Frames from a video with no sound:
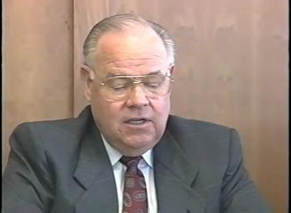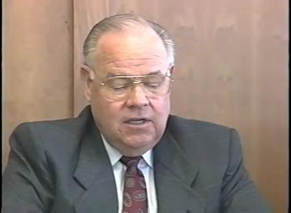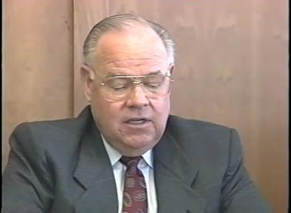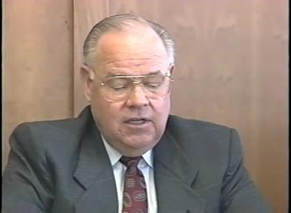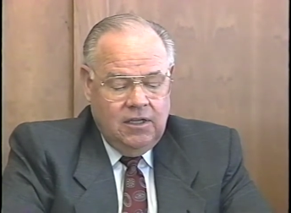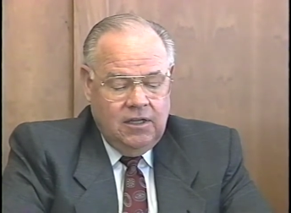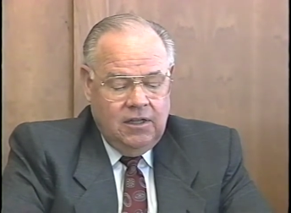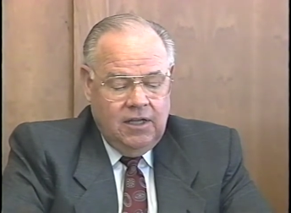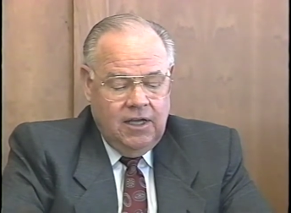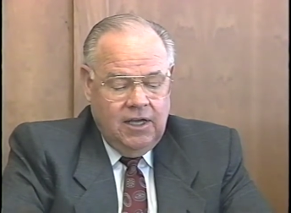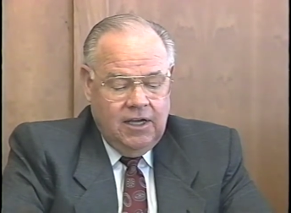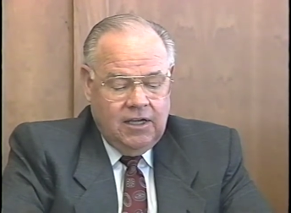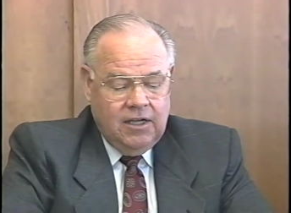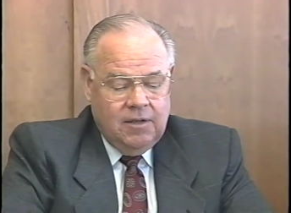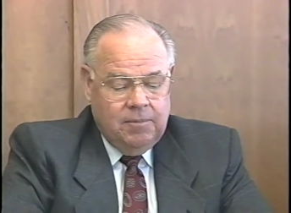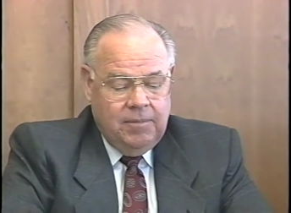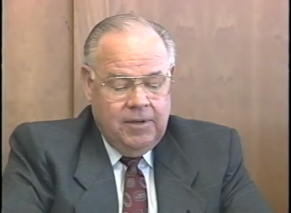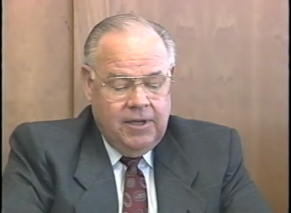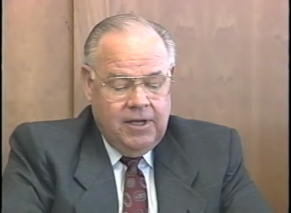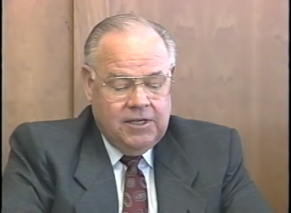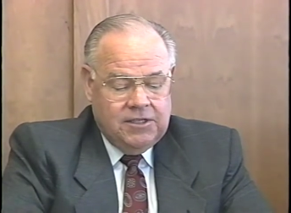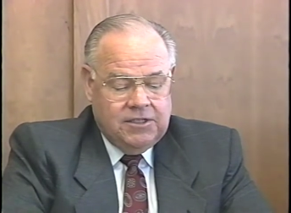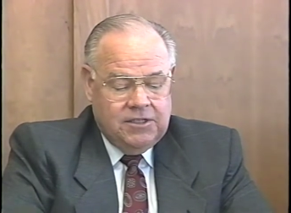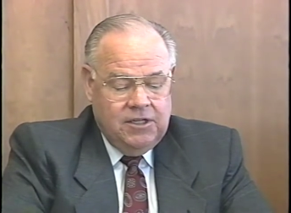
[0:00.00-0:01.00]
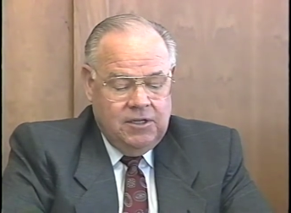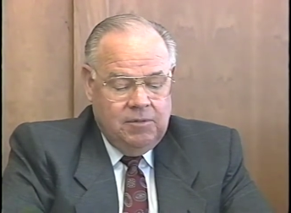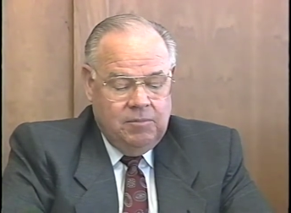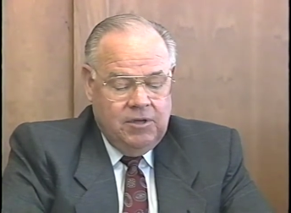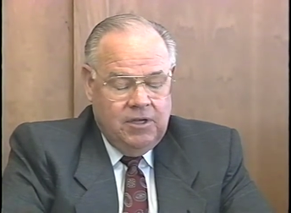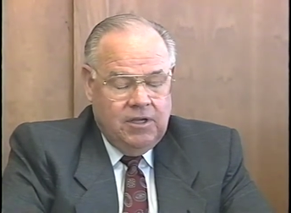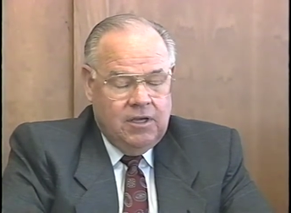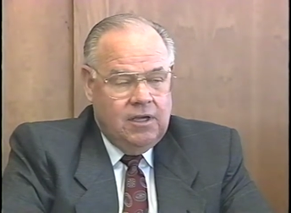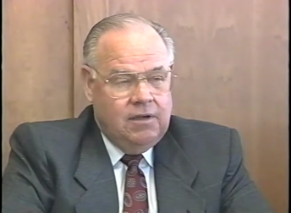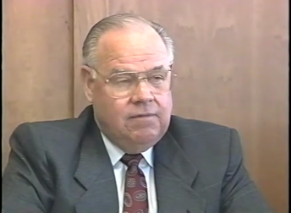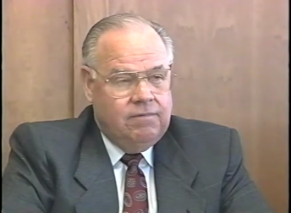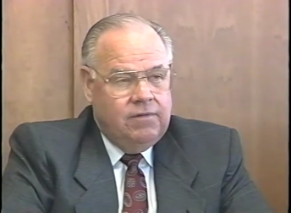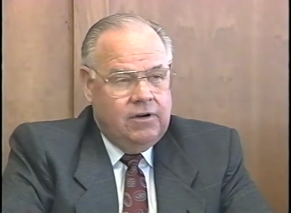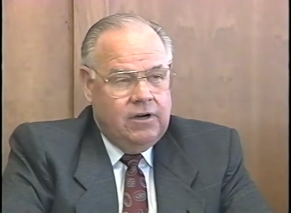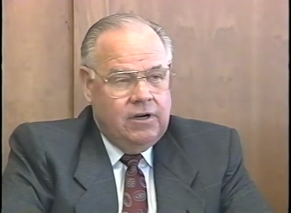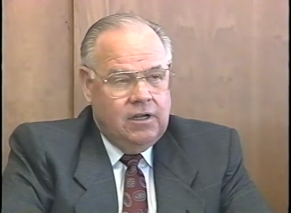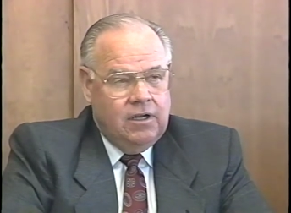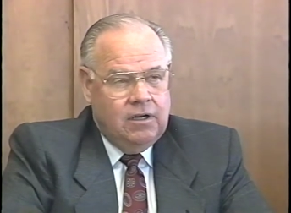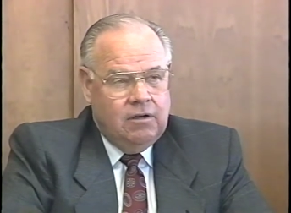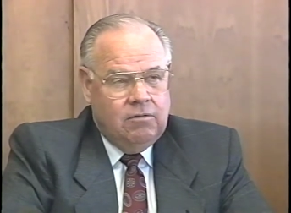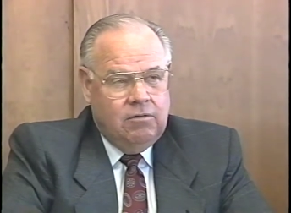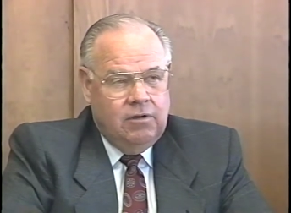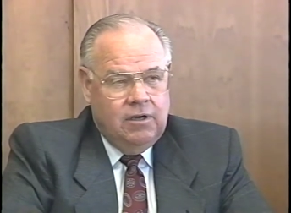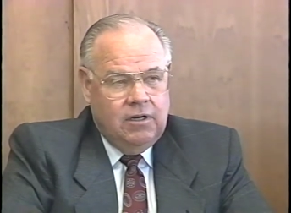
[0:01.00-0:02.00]
in that capacity, he became very
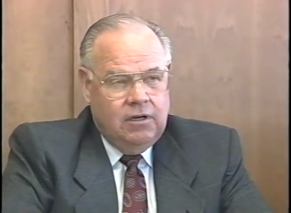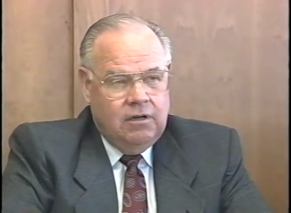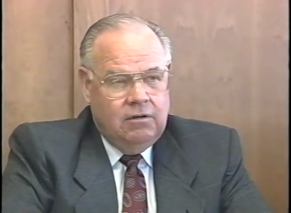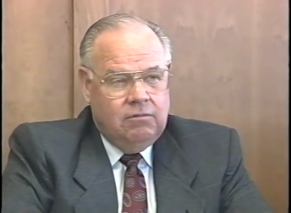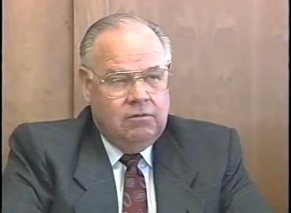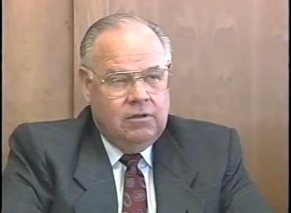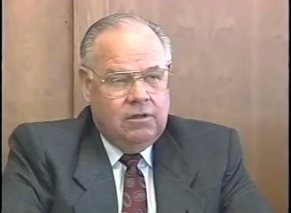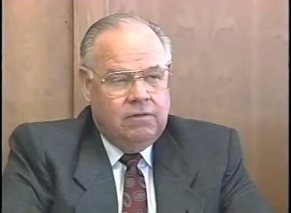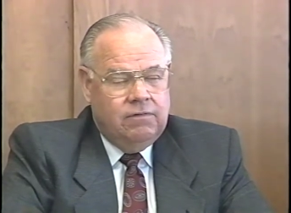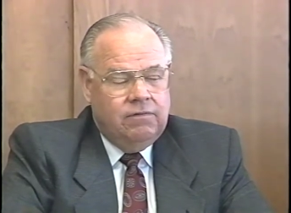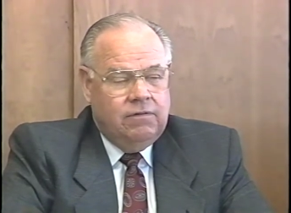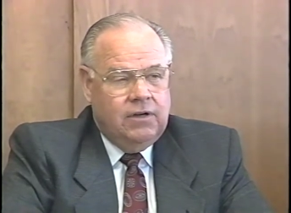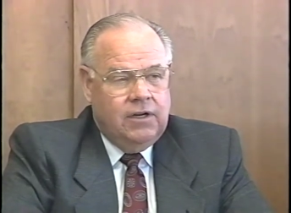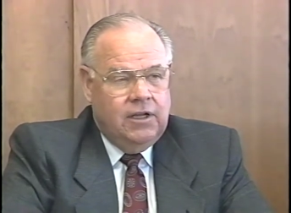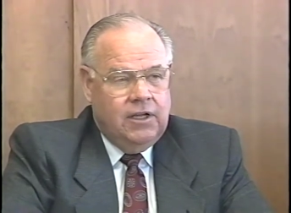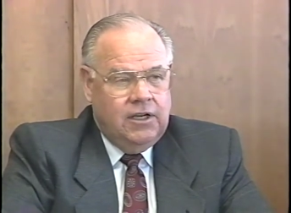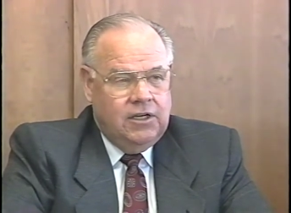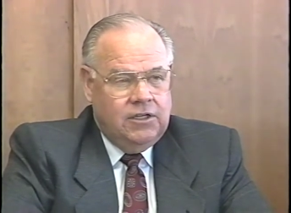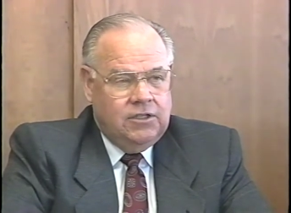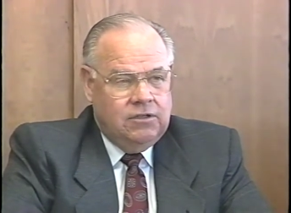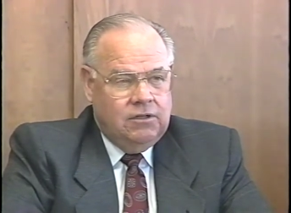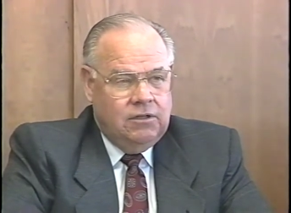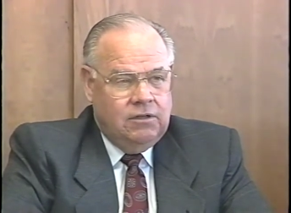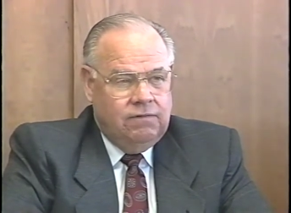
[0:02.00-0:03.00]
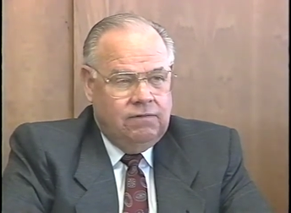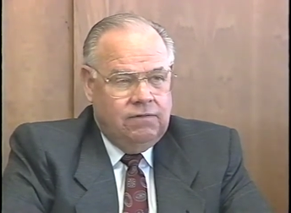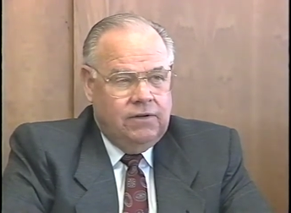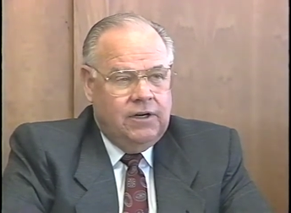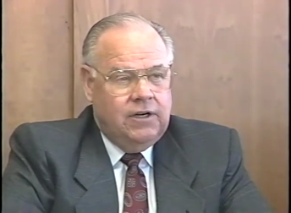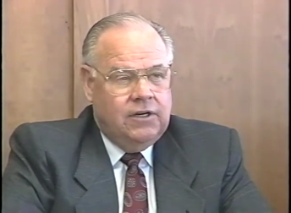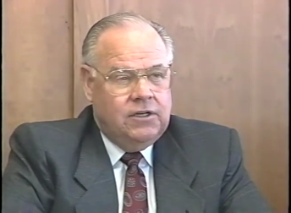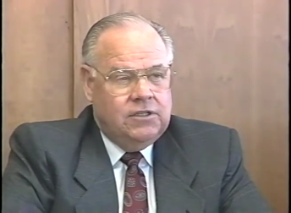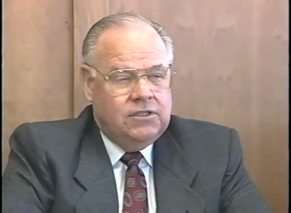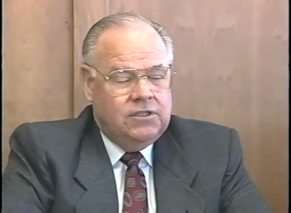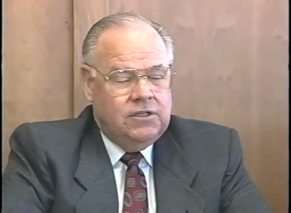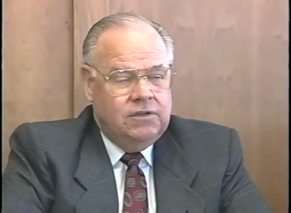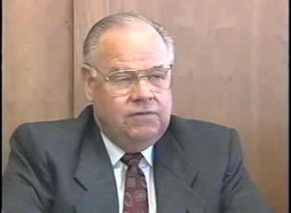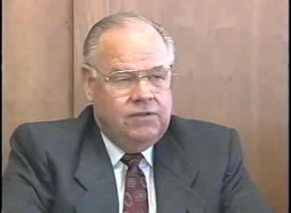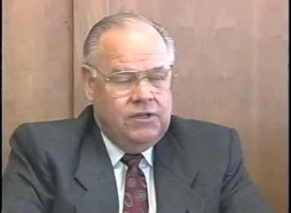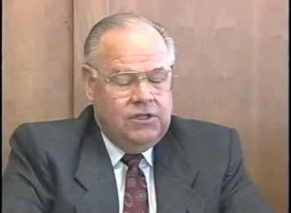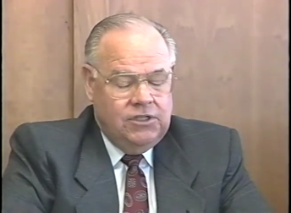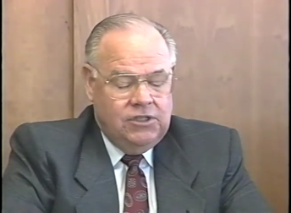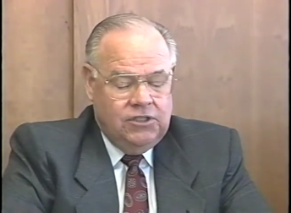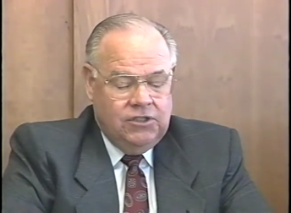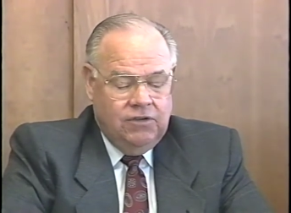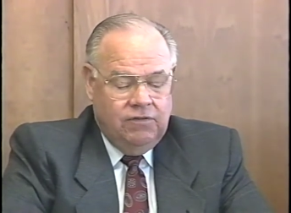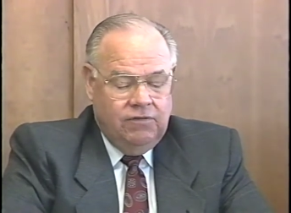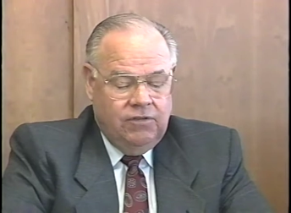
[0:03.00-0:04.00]
acquainted with the financial affairs of
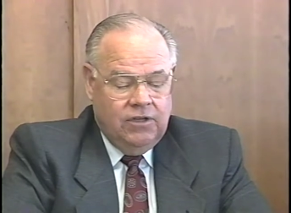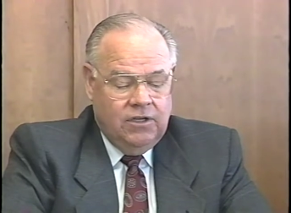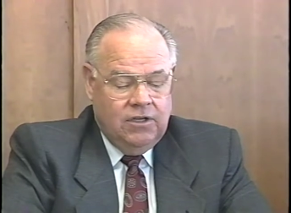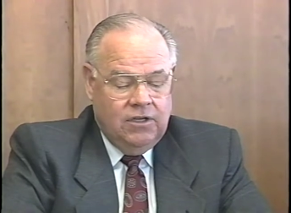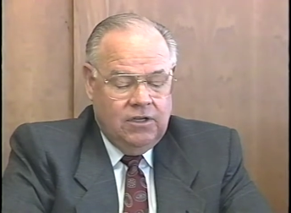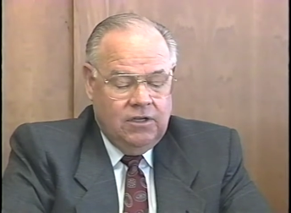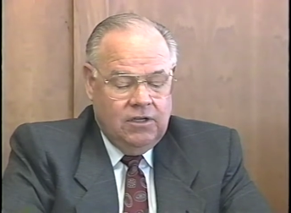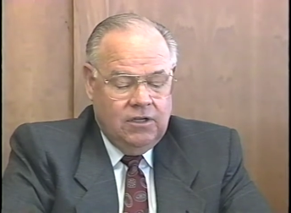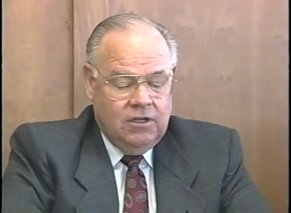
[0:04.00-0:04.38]
each of the